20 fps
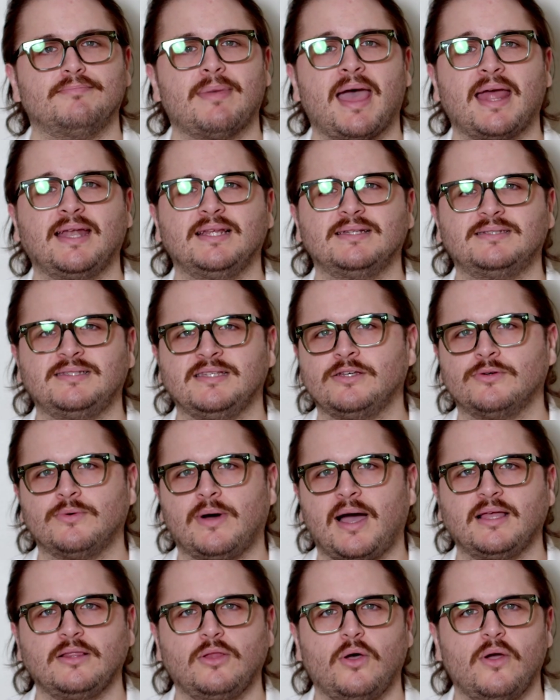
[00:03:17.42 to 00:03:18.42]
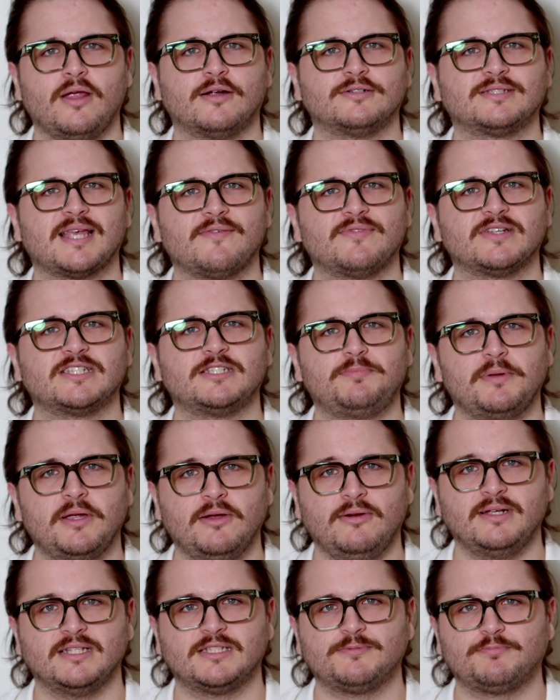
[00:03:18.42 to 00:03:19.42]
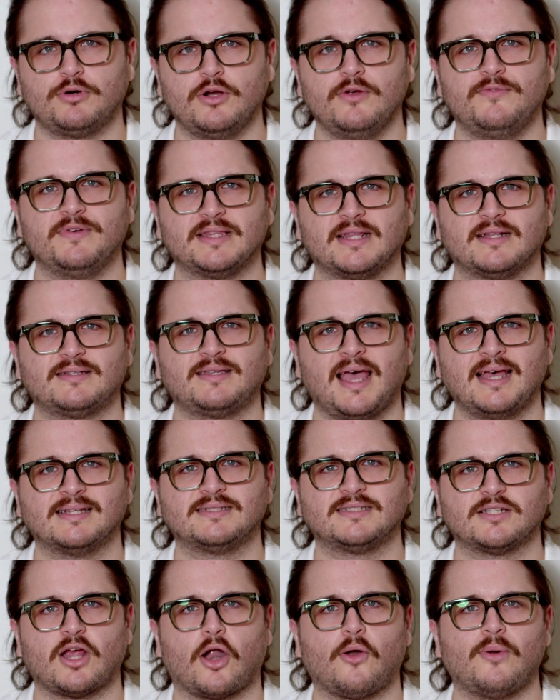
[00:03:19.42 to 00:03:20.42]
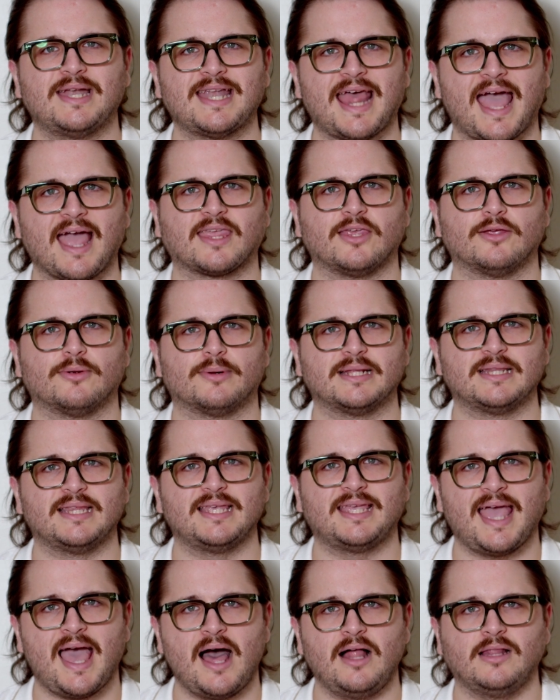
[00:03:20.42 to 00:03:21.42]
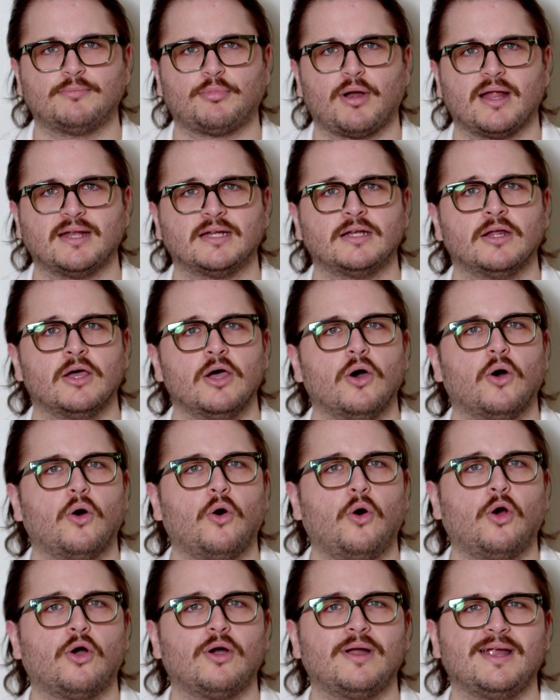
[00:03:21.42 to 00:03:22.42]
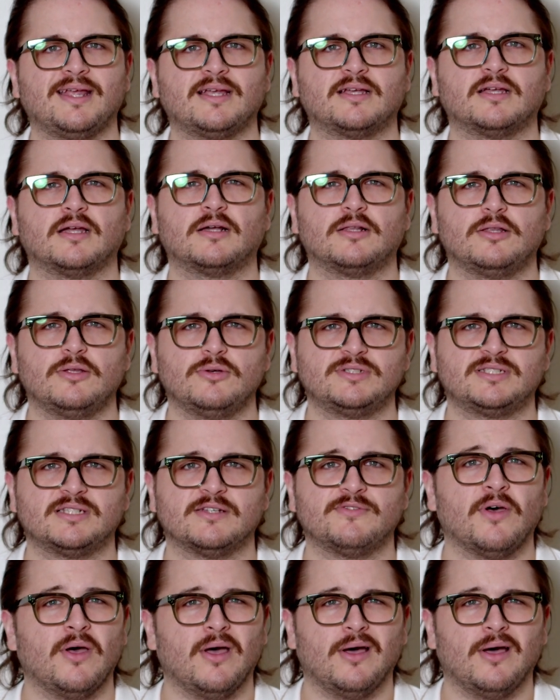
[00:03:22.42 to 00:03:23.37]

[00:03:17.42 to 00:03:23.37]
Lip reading: Many DUI lawyers have experience proving the tests are inaccurately calibrated or inconclusive,